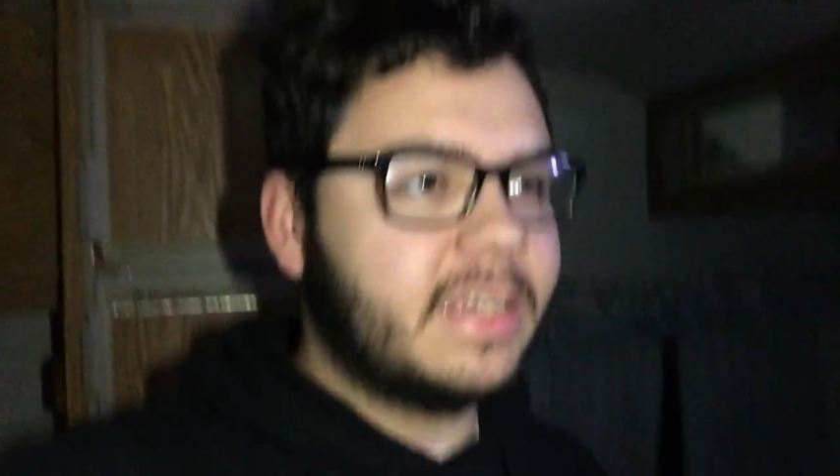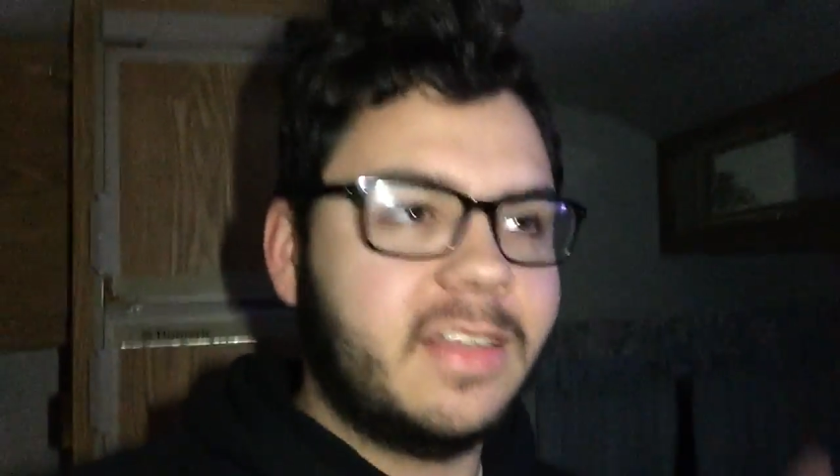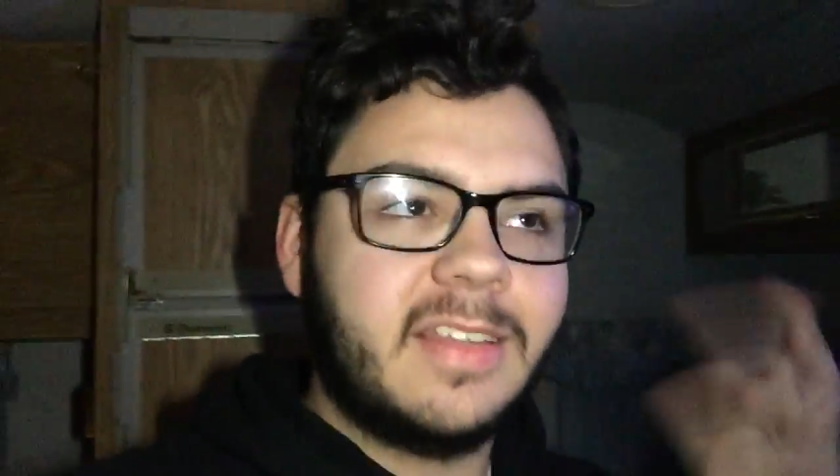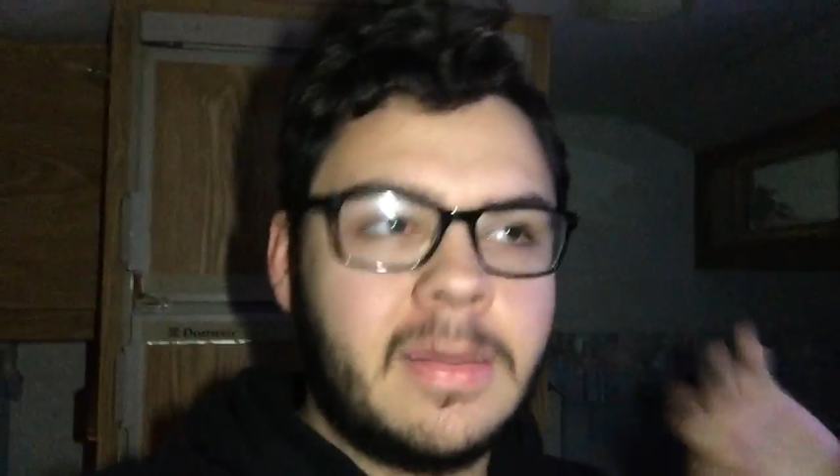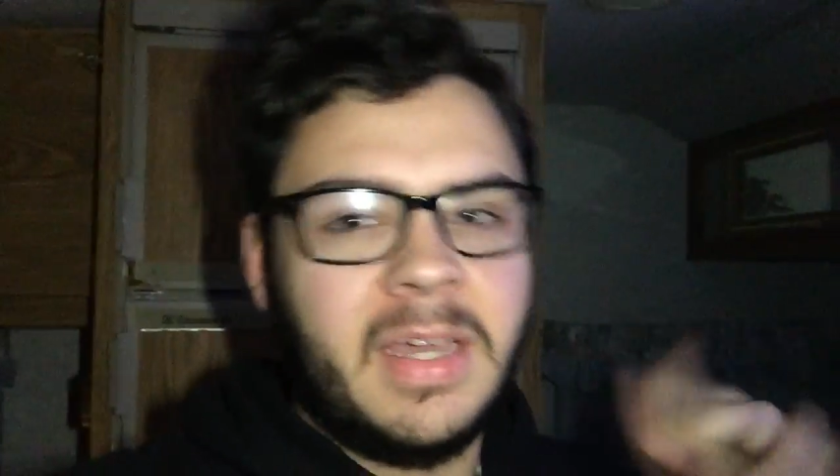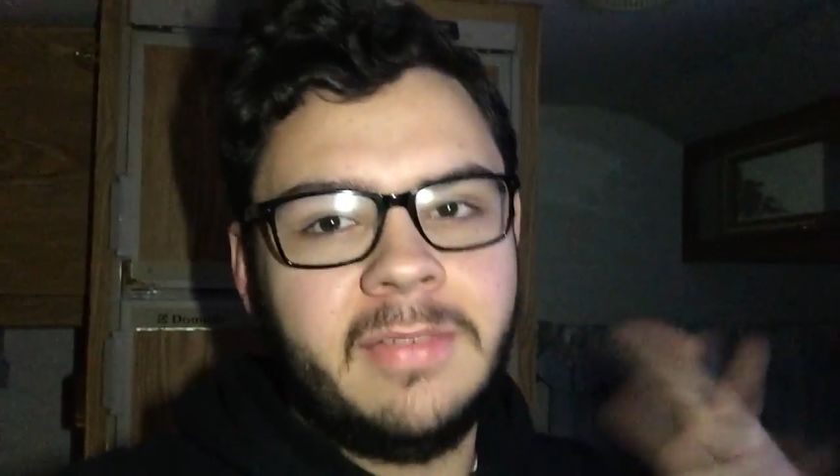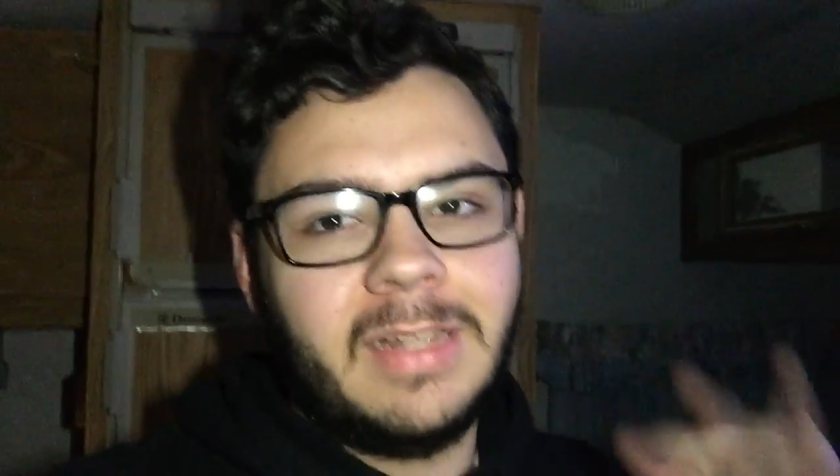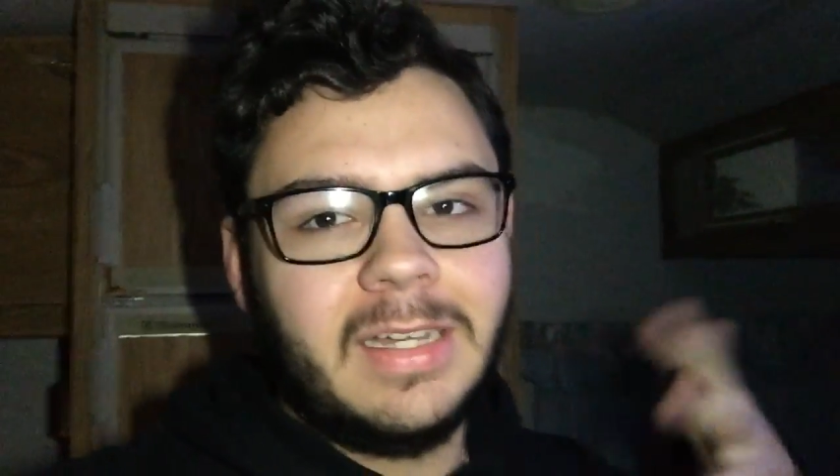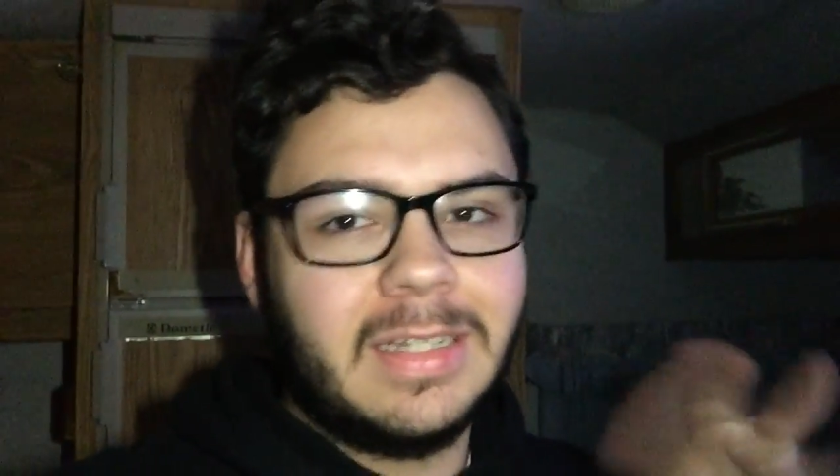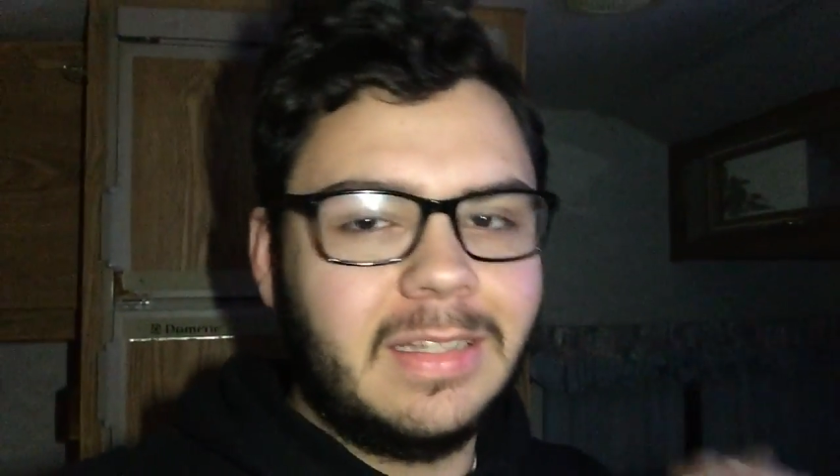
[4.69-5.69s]

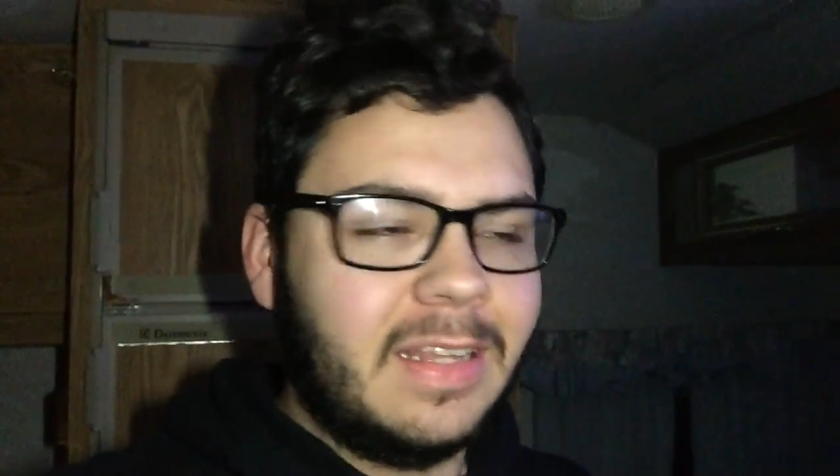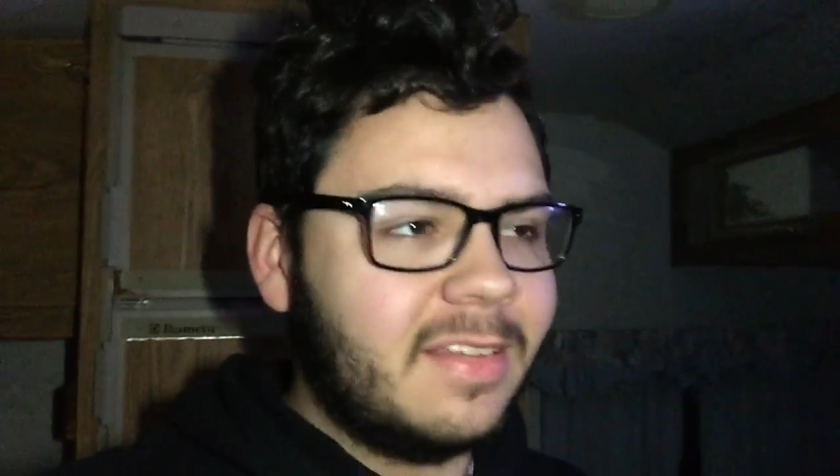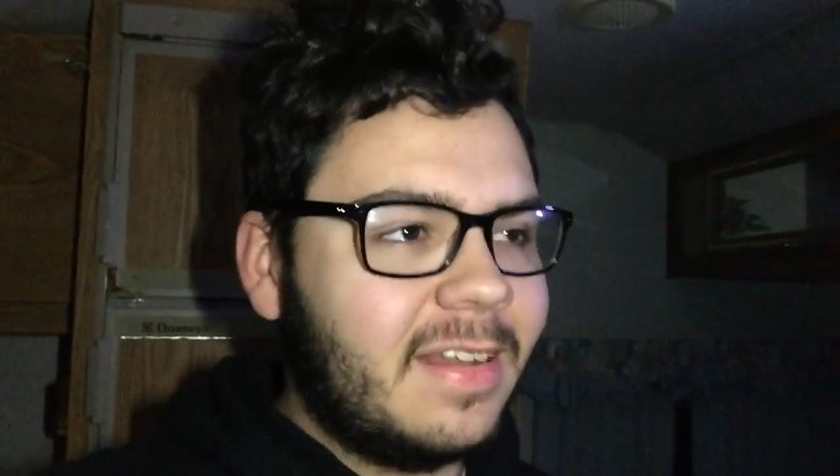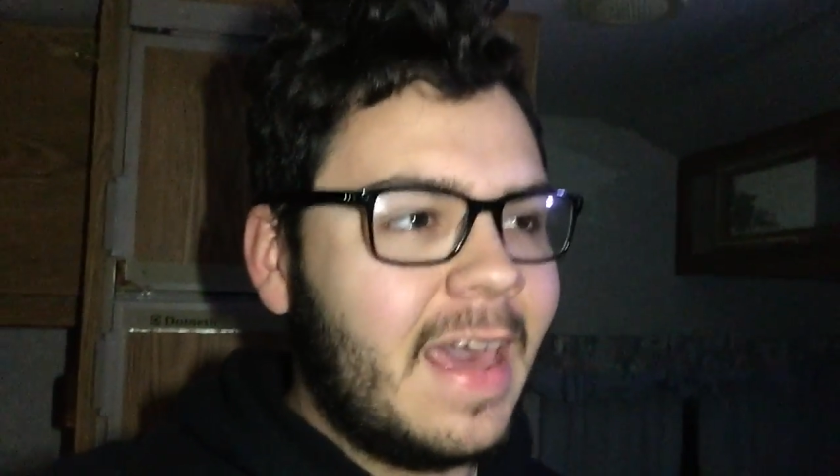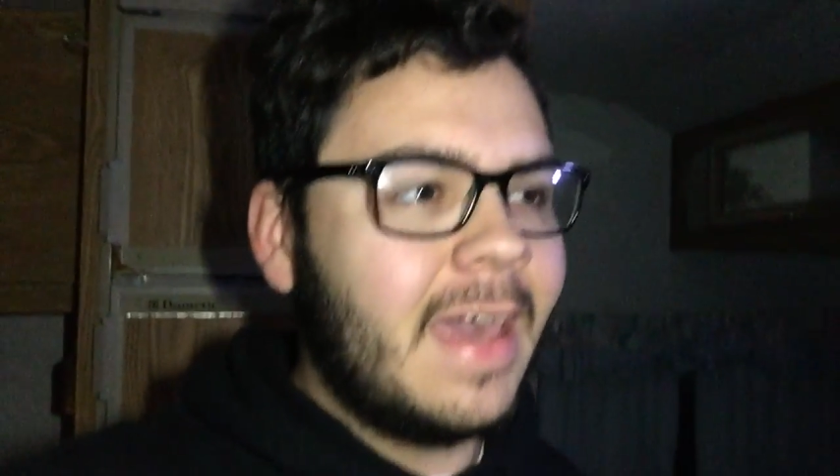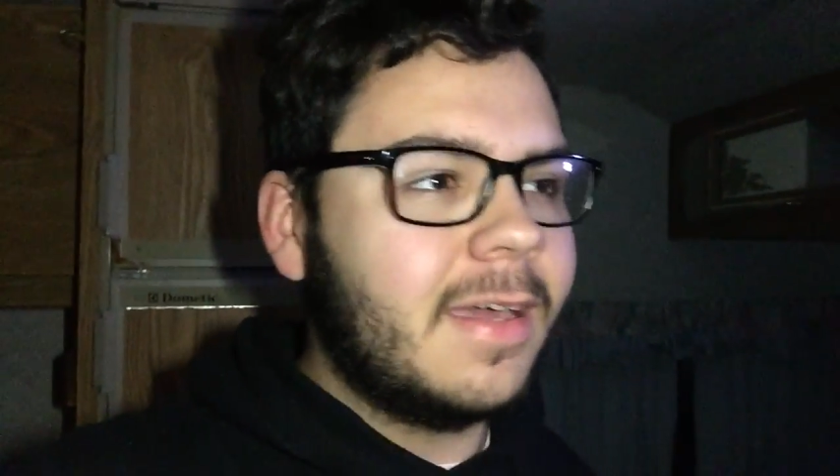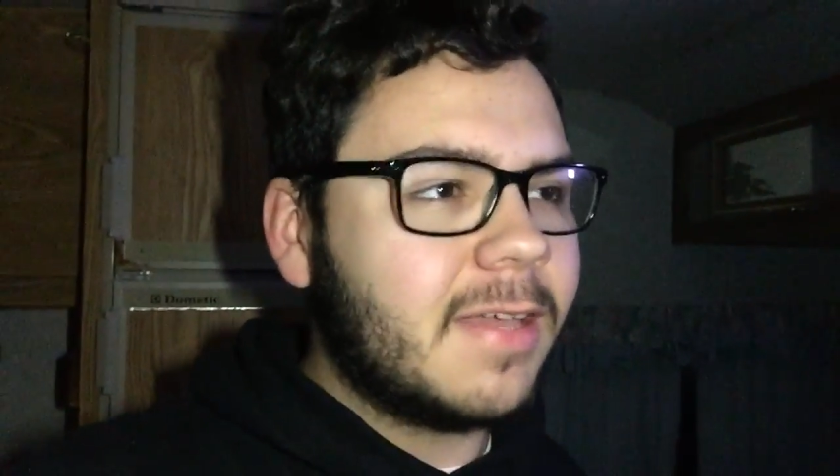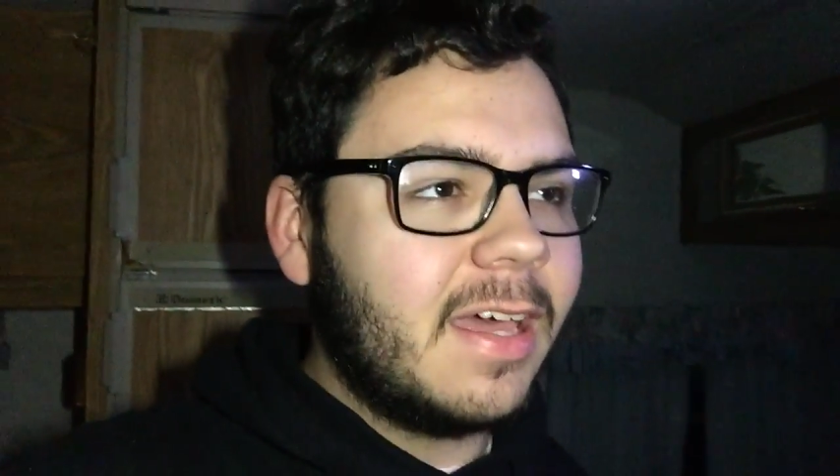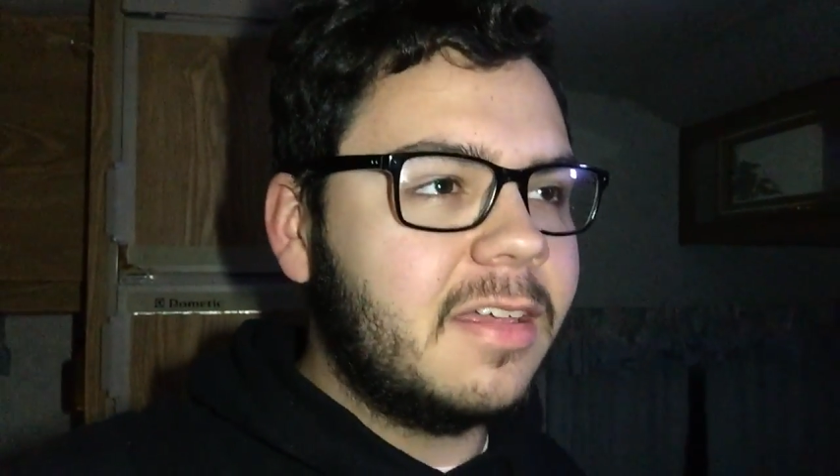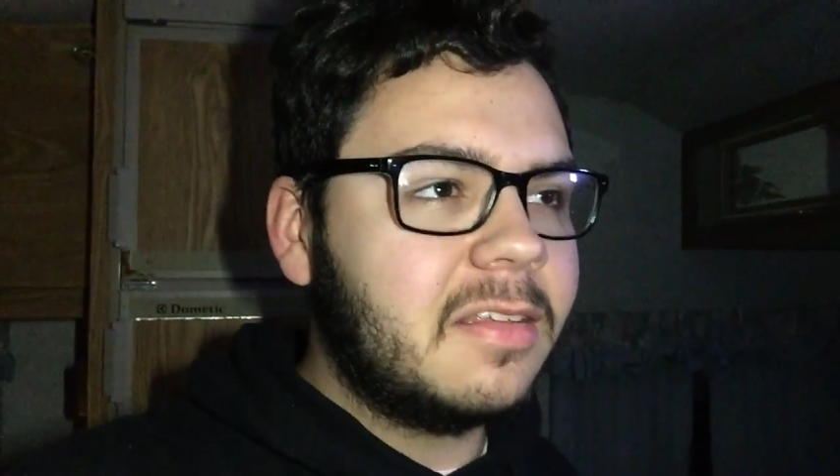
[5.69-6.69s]
semi-vlog this day
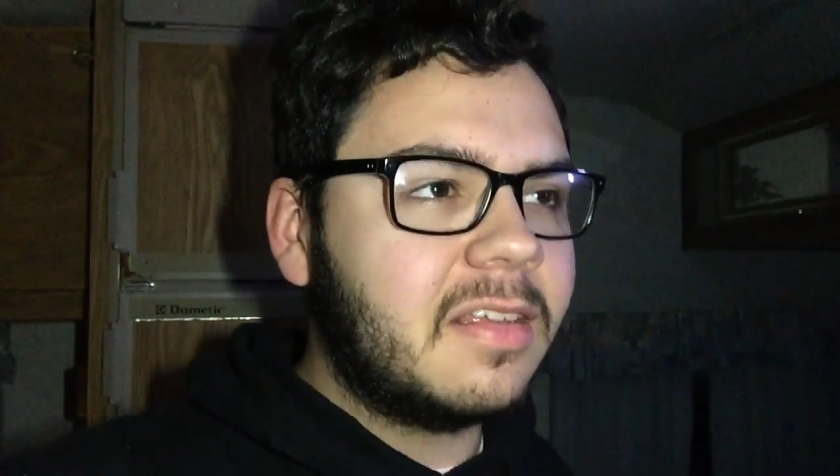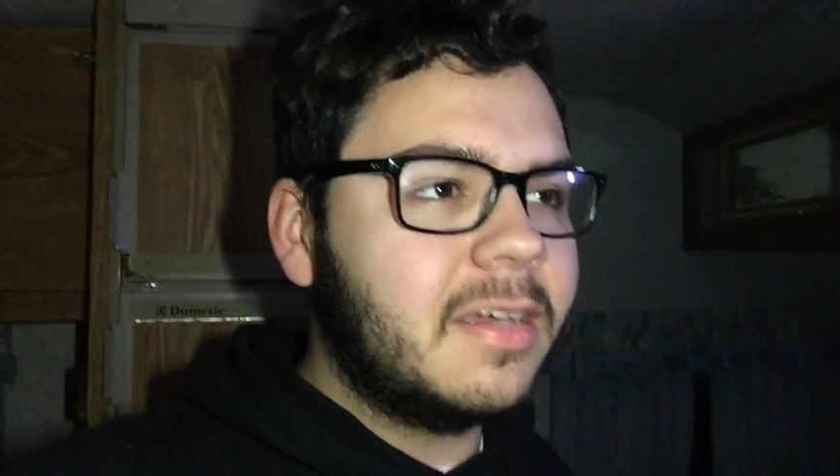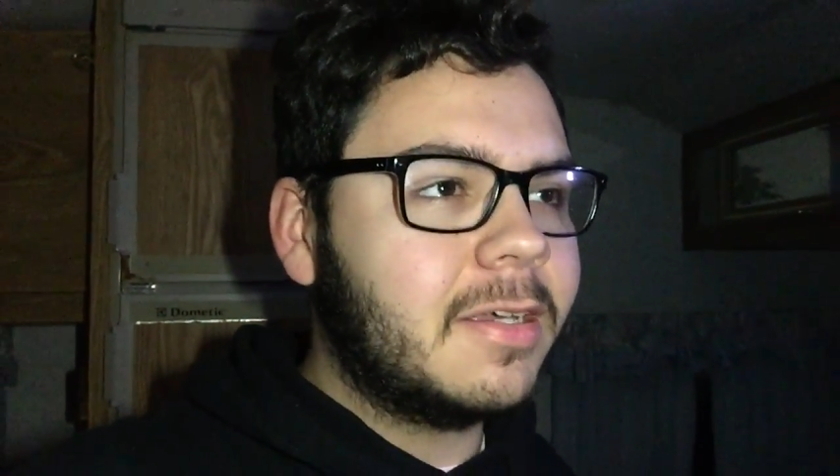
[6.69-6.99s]
because